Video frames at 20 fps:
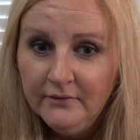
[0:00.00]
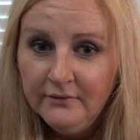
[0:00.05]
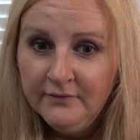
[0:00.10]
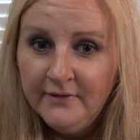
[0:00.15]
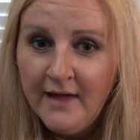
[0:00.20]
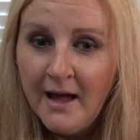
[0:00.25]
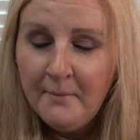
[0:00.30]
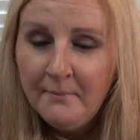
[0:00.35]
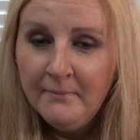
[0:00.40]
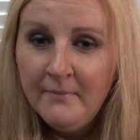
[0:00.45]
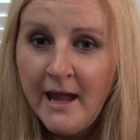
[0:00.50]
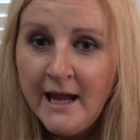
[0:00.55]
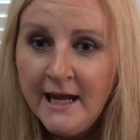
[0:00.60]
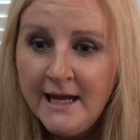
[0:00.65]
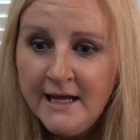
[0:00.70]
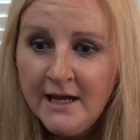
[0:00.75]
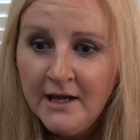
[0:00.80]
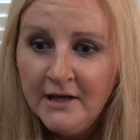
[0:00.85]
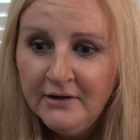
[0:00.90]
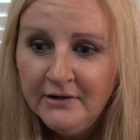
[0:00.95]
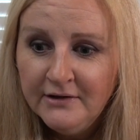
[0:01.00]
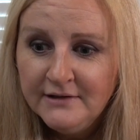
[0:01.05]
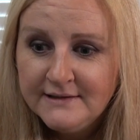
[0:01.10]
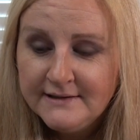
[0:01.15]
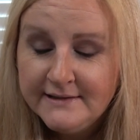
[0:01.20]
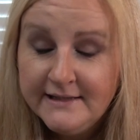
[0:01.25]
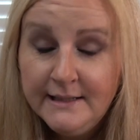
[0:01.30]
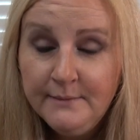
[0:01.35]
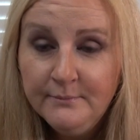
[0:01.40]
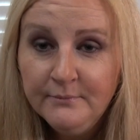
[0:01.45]
that may
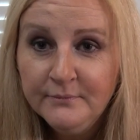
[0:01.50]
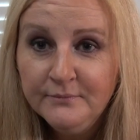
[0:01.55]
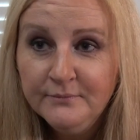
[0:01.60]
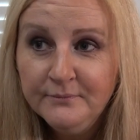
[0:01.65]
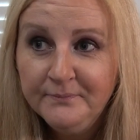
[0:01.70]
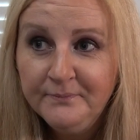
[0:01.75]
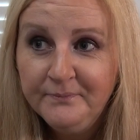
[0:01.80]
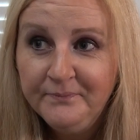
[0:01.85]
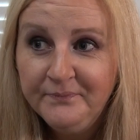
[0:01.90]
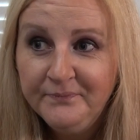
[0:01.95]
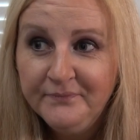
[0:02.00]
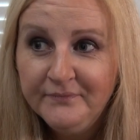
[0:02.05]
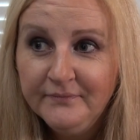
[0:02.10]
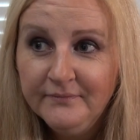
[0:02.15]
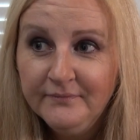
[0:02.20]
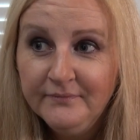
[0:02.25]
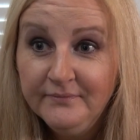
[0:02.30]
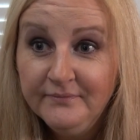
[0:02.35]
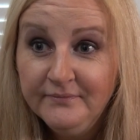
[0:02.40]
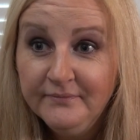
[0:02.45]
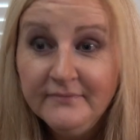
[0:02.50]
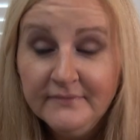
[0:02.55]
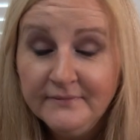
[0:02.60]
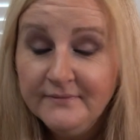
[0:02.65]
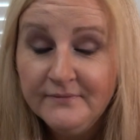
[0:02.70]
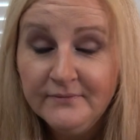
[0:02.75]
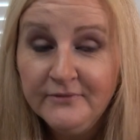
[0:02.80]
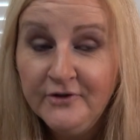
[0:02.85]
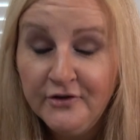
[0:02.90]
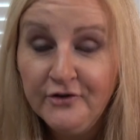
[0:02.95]
seem
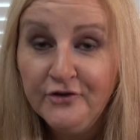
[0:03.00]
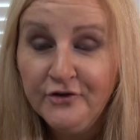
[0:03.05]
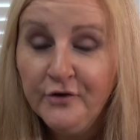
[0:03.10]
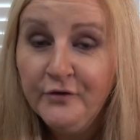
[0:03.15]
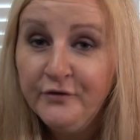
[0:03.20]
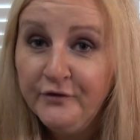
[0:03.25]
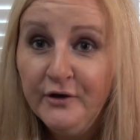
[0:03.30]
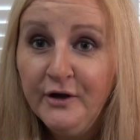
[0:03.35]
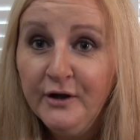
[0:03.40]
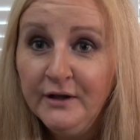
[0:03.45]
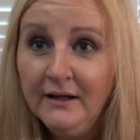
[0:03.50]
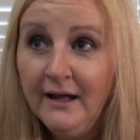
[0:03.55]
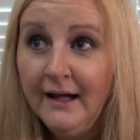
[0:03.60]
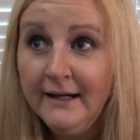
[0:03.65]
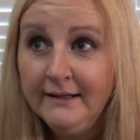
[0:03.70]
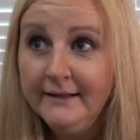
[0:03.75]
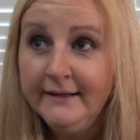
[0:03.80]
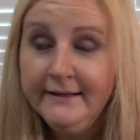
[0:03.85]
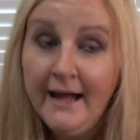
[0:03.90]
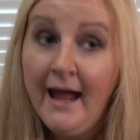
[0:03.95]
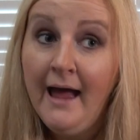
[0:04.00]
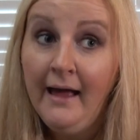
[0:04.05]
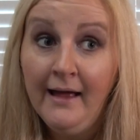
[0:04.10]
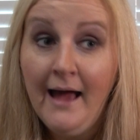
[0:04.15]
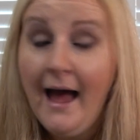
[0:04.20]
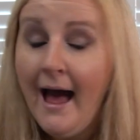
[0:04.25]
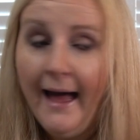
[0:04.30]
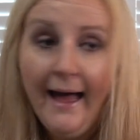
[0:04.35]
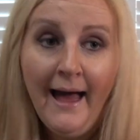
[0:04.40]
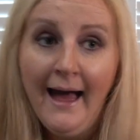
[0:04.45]
to the sufferer like, yeah,
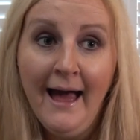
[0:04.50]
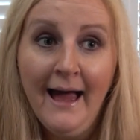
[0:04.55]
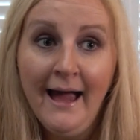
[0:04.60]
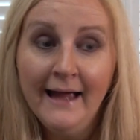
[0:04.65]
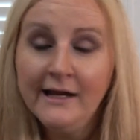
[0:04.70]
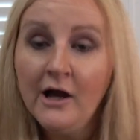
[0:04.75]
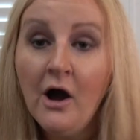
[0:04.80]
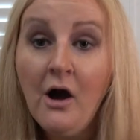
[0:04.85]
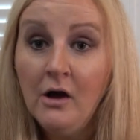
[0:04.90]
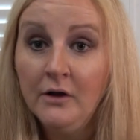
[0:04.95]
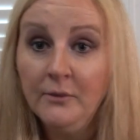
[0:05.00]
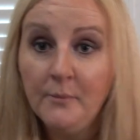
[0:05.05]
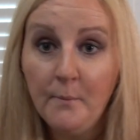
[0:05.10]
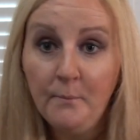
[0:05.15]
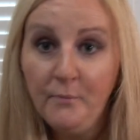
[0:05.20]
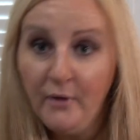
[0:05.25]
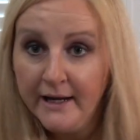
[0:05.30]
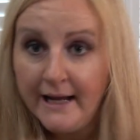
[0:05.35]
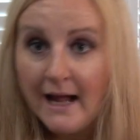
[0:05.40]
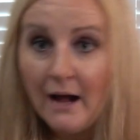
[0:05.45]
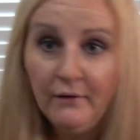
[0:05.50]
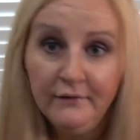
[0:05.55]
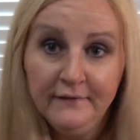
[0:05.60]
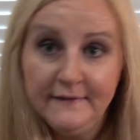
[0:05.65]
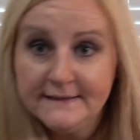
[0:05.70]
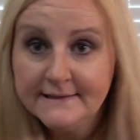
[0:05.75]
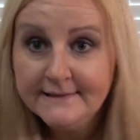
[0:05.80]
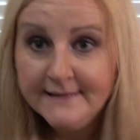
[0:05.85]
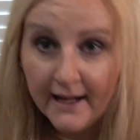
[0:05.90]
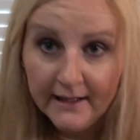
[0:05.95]
I can't break out of
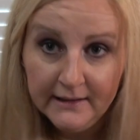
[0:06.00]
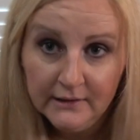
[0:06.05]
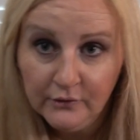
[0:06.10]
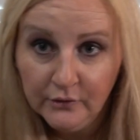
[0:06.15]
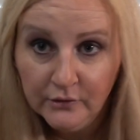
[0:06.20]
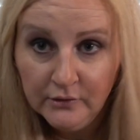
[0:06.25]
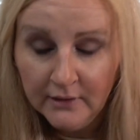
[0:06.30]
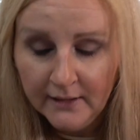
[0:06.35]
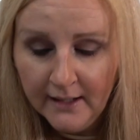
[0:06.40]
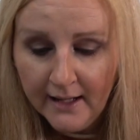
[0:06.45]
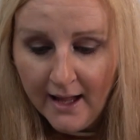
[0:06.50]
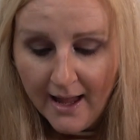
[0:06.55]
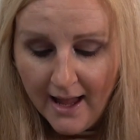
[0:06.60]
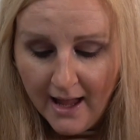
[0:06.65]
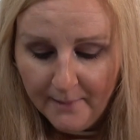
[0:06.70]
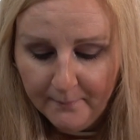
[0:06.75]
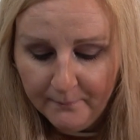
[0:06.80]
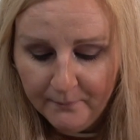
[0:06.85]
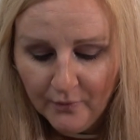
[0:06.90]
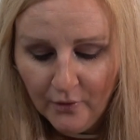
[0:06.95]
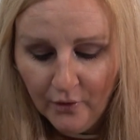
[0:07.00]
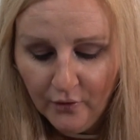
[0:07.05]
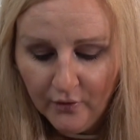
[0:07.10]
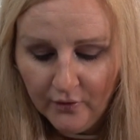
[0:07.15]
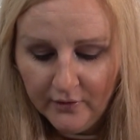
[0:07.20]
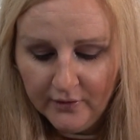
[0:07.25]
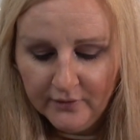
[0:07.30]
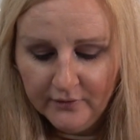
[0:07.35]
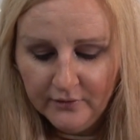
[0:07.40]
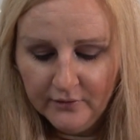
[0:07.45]
this cycle. But
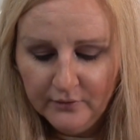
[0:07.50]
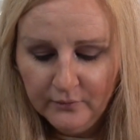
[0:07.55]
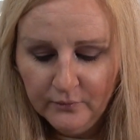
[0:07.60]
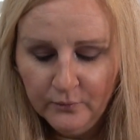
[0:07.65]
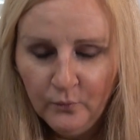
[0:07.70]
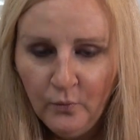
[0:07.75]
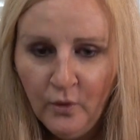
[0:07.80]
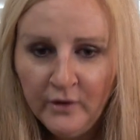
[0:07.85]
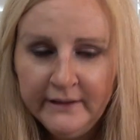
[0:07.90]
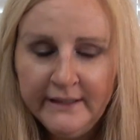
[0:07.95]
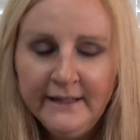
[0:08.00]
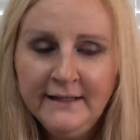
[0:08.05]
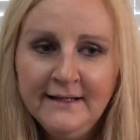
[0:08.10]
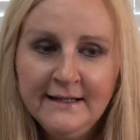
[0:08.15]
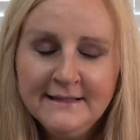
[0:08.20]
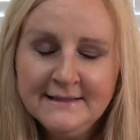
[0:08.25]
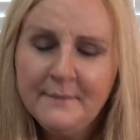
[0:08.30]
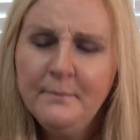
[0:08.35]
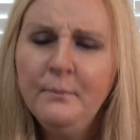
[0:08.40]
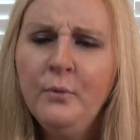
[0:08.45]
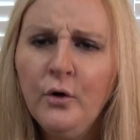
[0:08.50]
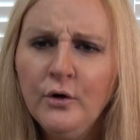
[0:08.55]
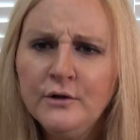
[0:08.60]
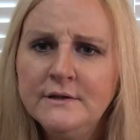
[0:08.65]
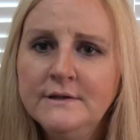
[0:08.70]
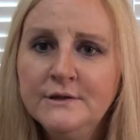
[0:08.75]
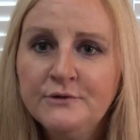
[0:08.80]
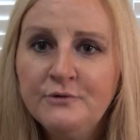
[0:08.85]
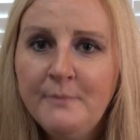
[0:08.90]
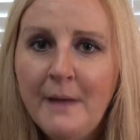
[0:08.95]
what it is
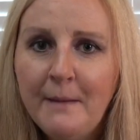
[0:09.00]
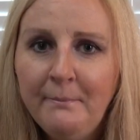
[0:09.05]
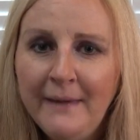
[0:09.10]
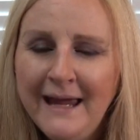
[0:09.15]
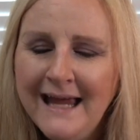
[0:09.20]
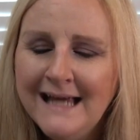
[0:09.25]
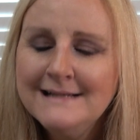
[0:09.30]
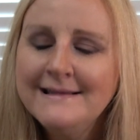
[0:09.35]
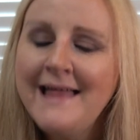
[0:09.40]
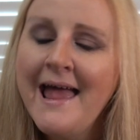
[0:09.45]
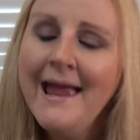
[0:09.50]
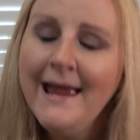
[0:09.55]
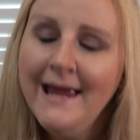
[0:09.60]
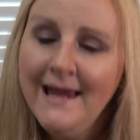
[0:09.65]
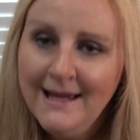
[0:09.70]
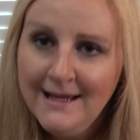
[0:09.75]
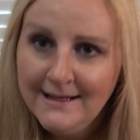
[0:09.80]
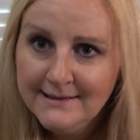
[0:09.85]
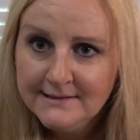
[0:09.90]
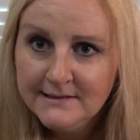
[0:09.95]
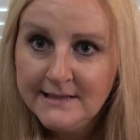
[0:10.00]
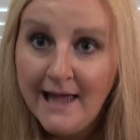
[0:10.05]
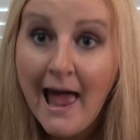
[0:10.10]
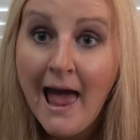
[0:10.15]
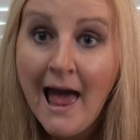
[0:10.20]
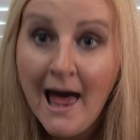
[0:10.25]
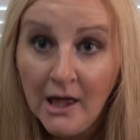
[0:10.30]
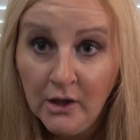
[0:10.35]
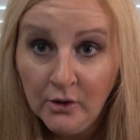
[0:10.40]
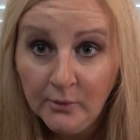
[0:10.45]
important to remember is there is
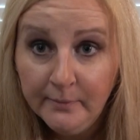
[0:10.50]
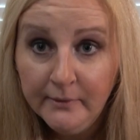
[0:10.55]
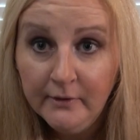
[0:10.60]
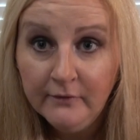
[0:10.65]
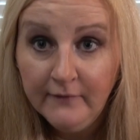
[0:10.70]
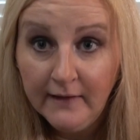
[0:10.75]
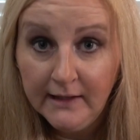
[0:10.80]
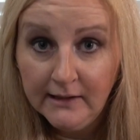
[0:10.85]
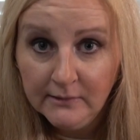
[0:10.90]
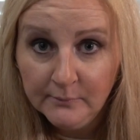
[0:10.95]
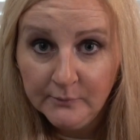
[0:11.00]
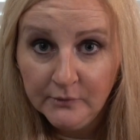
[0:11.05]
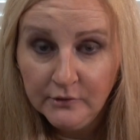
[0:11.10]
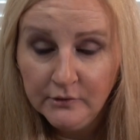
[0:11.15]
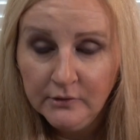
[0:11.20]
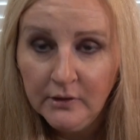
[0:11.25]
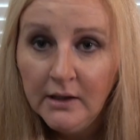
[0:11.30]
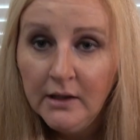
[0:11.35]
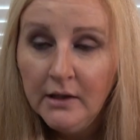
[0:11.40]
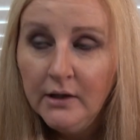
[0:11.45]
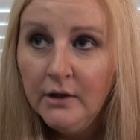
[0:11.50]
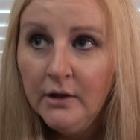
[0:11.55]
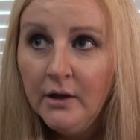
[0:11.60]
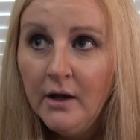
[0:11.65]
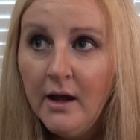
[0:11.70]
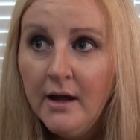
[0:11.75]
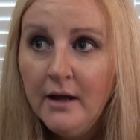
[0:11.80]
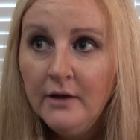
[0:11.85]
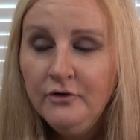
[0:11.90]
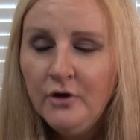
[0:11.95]
help available.
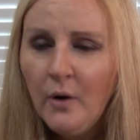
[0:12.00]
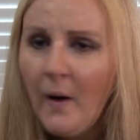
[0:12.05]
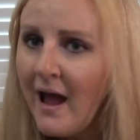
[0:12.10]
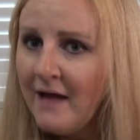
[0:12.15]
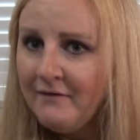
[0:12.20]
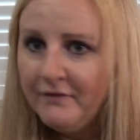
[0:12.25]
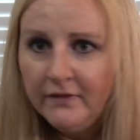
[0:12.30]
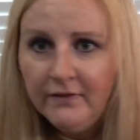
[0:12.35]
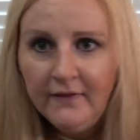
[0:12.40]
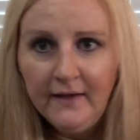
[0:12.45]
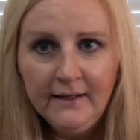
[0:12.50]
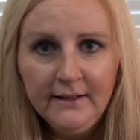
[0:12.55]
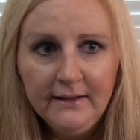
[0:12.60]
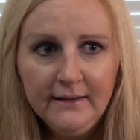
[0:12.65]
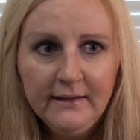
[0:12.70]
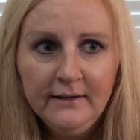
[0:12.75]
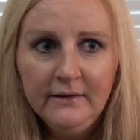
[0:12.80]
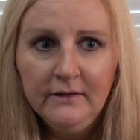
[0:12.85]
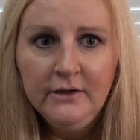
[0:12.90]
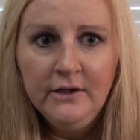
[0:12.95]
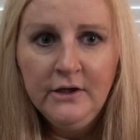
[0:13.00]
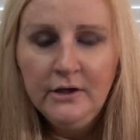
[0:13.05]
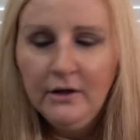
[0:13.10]
Don't ever think,